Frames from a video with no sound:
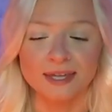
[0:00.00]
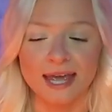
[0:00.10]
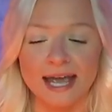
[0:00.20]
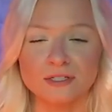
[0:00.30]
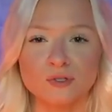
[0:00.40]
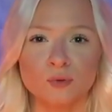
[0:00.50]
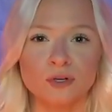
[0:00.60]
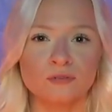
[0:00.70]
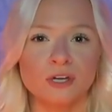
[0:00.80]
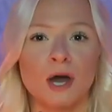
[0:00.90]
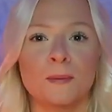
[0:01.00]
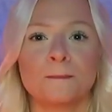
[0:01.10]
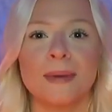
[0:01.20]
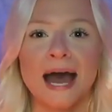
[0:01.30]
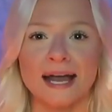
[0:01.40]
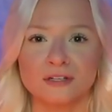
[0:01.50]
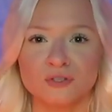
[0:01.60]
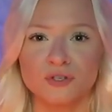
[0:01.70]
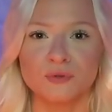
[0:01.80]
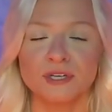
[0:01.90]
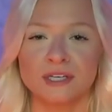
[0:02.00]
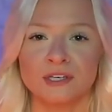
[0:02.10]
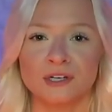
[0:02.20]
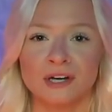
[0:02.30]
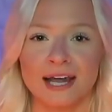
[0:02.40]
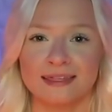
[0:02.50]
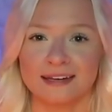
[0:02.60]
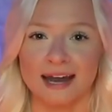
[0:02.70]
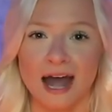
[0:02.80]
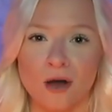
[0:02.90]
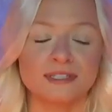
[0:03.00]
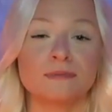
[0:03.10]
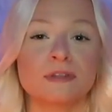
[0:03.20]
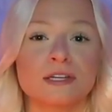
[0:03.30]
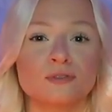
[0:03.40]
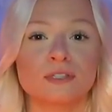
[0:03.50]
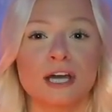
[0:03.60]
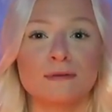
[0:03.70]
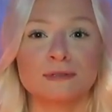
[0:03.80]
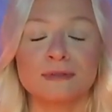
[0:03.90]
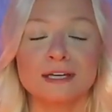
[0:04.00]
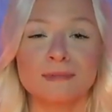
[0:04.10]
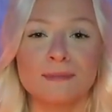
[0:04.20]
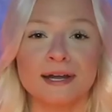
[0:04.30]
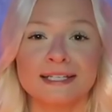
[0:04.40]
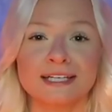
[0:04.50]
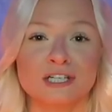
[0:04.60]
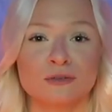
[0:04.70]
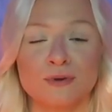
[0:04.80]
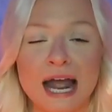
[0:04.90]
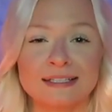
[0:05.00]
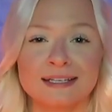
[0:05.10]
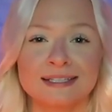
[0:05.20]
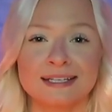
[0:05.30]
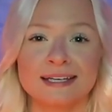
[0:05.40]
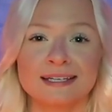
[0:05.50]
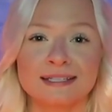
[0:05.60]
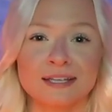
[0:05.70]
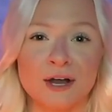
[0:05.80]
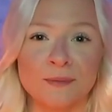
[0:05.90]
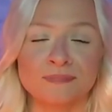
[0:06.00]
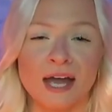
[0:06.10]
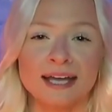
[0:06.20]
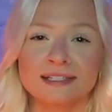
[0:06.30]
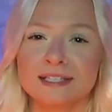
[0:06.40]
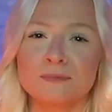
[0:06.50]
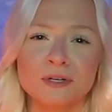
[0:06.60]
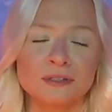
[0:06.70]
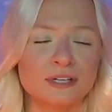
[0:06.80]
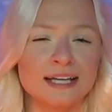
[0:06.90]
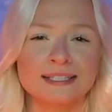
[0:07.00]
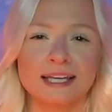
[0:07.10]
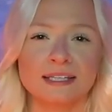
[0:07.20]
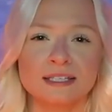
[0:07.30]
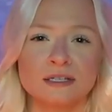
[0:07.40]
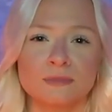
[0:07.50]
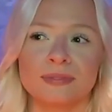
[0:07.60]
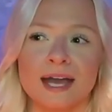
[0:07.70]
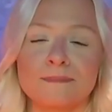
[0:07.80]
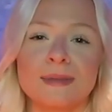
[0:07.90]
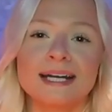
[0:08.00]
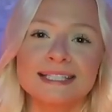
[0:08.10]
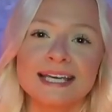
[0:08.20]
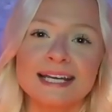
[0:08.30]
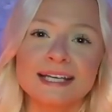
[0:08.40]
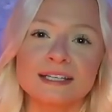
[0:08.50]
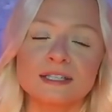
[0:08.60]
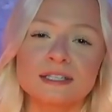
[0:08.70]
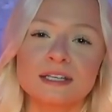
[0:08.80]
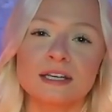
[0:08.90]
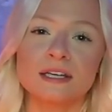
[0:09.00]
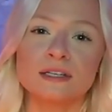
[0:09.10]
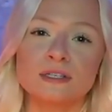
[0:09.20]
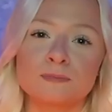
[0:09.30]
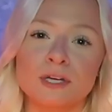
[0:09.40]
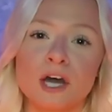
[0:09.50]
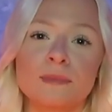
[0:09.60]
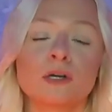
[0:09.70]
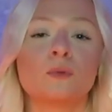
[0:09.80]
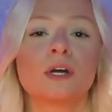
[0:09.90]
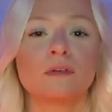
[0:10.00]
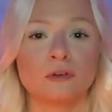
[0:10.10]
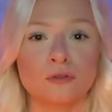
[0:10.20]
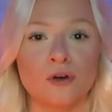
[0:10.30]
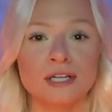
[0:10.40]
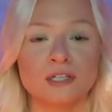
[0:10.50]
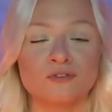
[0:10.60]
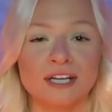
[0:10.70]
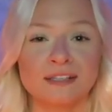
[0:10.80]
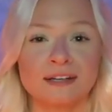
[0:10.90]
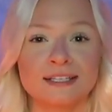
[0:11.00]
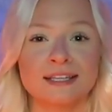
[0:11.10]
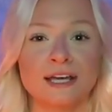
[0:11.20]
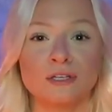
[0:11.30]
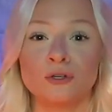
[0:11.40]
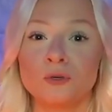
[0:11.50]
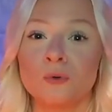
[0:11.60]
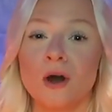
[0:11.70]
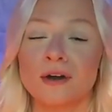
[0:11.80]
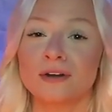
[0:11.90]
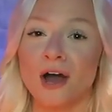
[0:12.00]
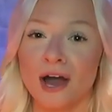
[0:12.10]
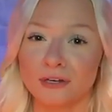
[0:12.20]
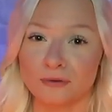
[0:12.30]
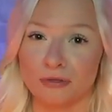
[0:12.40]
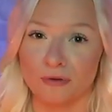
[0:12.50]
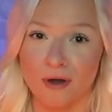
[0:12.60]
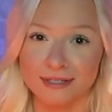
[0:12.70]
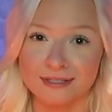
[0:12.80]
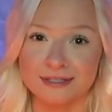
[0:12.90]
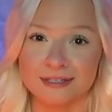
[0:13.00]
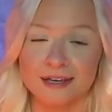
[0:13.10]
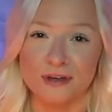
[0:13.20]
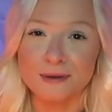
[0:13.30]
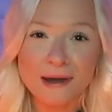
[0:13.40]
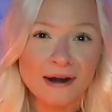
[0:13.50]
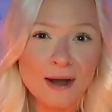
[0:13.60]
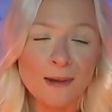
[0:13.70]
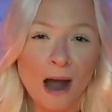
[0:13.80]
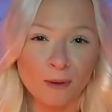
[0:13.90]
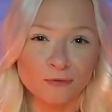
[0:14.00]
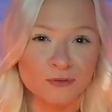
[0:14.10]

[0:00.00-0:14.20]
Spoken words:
and sort of come back to the here and the now. Something that's really helped me in my meditation practice is, someone had said this to me, that meditating is becoming aware of your thoughts and recognizing that you are not your thoughts. Think about how powerful